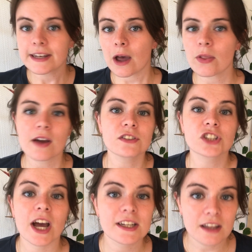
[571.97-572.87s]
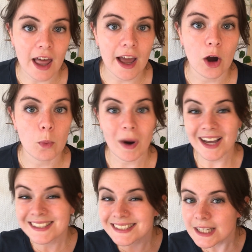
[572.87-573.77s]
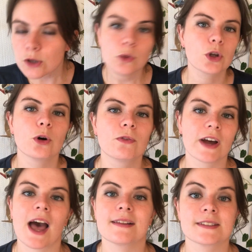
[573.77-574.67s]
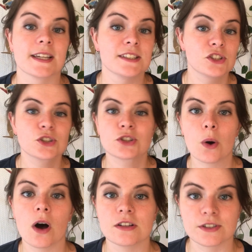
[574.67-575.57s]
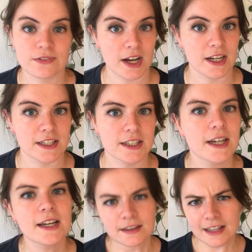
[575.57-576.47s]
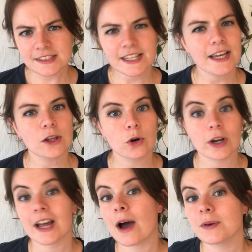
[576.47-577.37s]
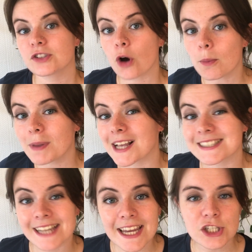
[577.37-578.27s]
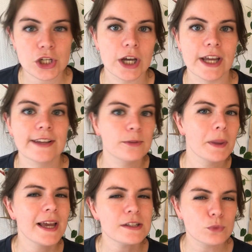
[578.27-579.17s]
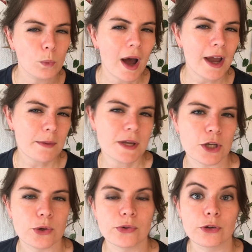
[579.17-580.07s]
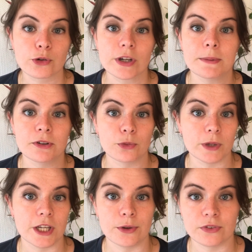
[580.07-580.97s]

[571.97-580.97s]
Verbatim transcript: Now that I've shined a light on why a single cure for cancer is just so hard to find, let's take a look at how its complex nature explains why we use the treatments we use